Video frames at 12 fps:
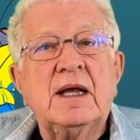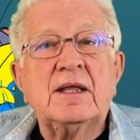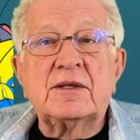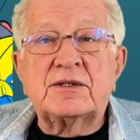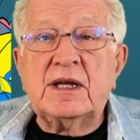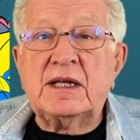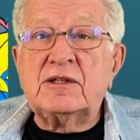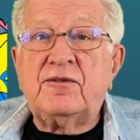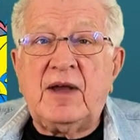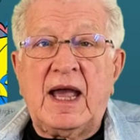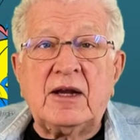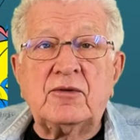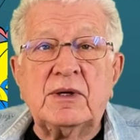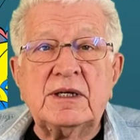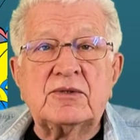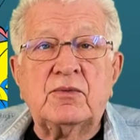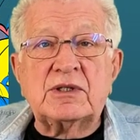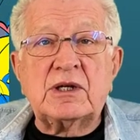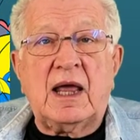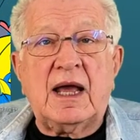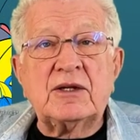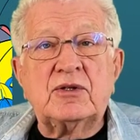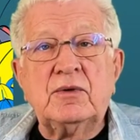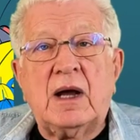The city's factories, which lie
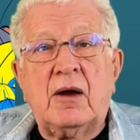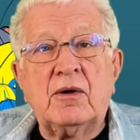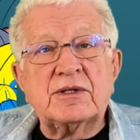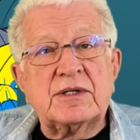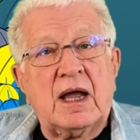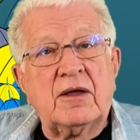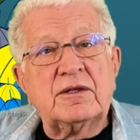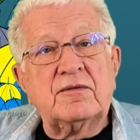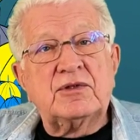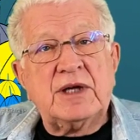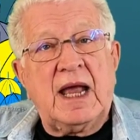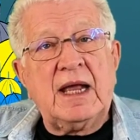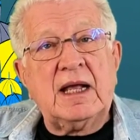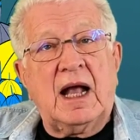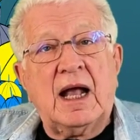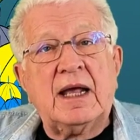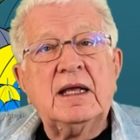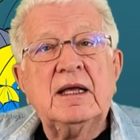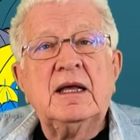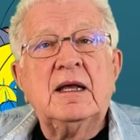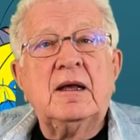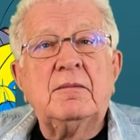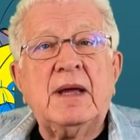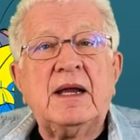2 hours south of Shanghai,
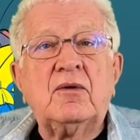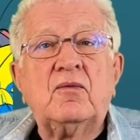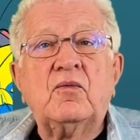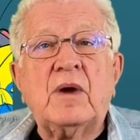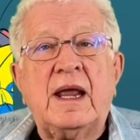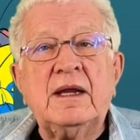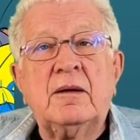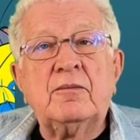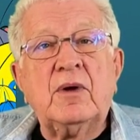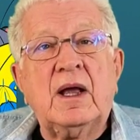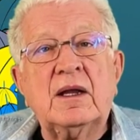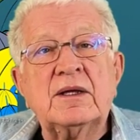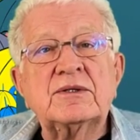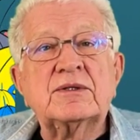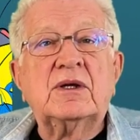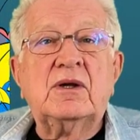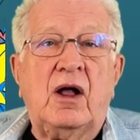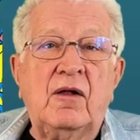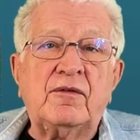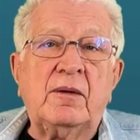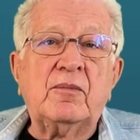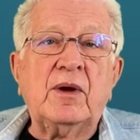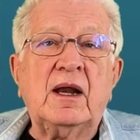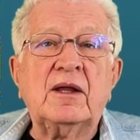make rain umbrellas, golf
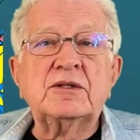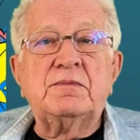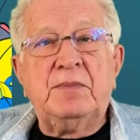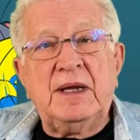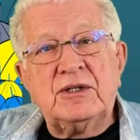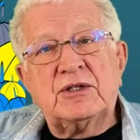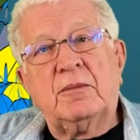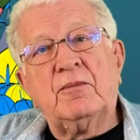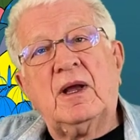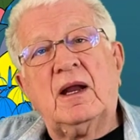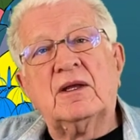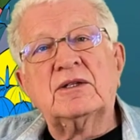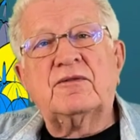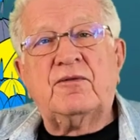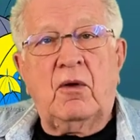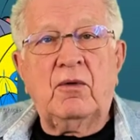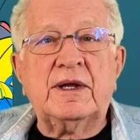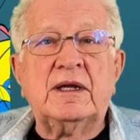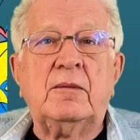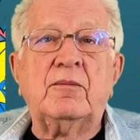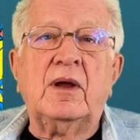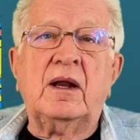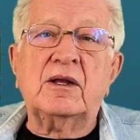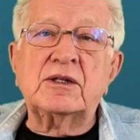umbrellas, beach umbrellas, folding
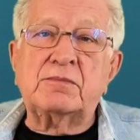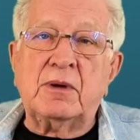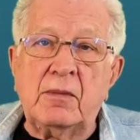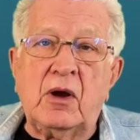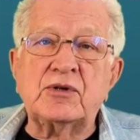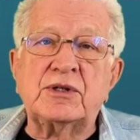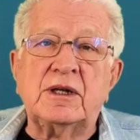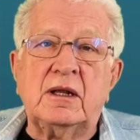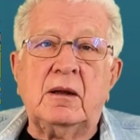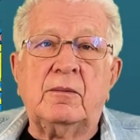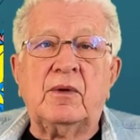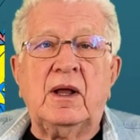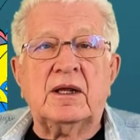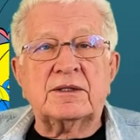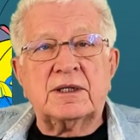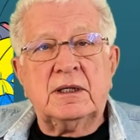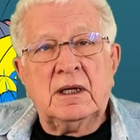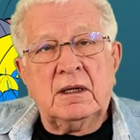umbrellas, promotional umbrellas,